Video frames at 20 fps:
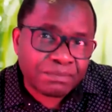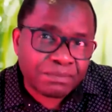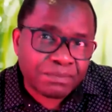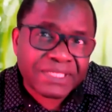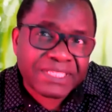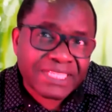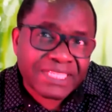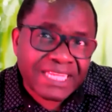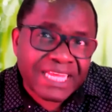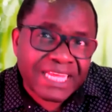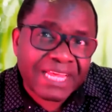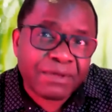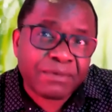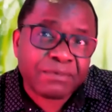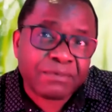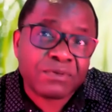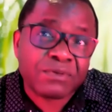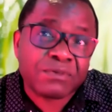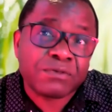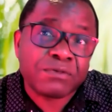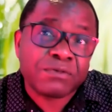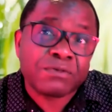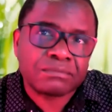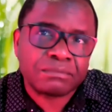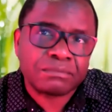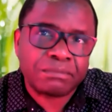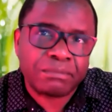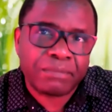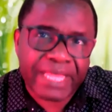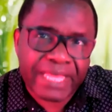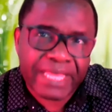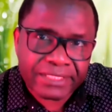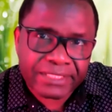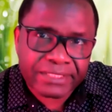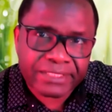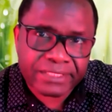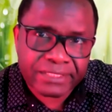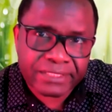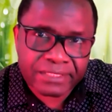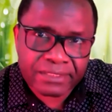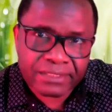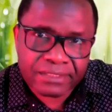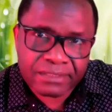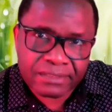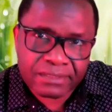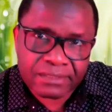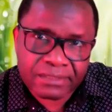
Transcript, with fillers: but they're males.